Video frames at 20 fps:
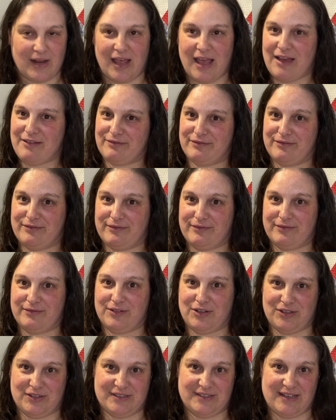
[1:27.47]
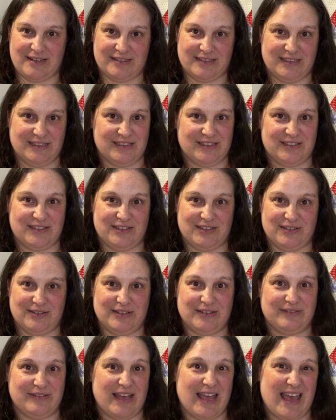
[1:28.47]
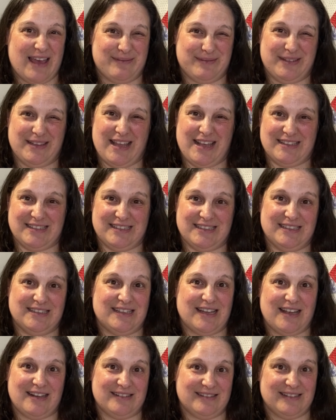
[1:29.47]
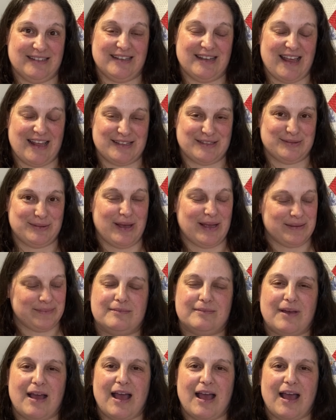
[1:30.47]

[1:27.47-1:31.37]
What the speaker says: I have notes down here, so if I am glancing down, that's why.